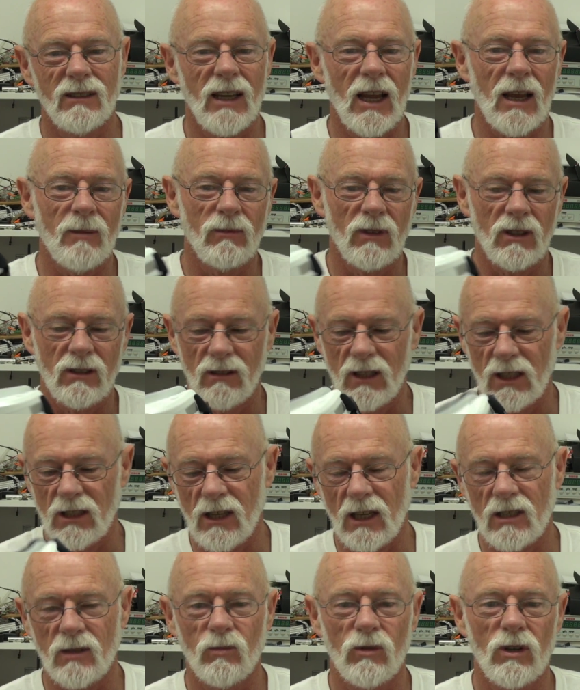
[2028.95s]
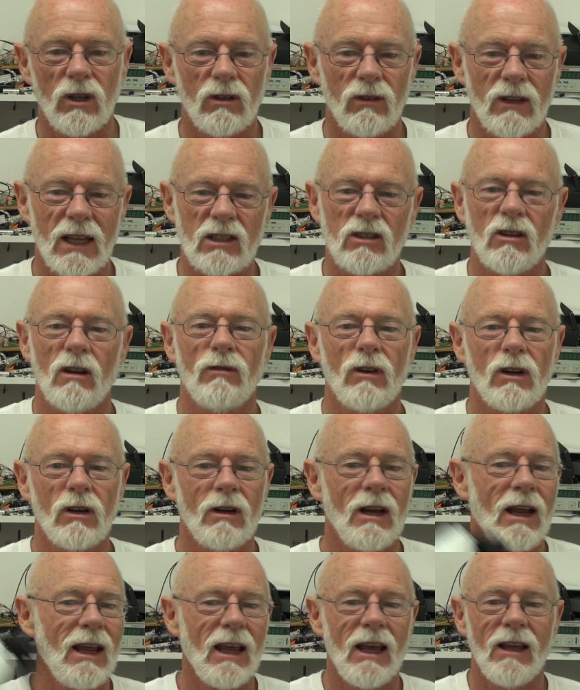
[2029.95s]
damn, this doesn't work, or that's not very good.